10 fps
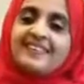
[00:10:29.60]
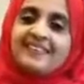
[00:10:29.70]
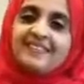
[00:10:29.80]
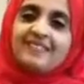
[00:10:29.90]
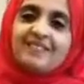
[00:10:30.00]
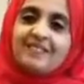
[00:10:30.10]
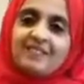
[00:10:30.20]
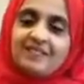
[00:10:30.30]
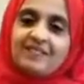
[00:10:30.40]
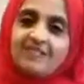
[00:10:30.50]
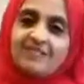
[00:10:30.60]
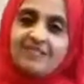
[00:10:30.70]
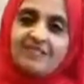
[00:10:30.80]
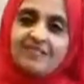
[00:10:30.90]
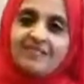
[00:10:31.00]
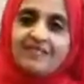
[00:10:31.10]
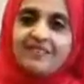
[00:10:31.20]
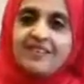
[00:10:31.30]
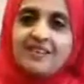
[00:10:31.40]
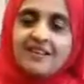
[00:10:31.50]

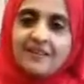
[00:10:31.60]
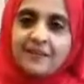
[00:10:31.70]
(not speaking)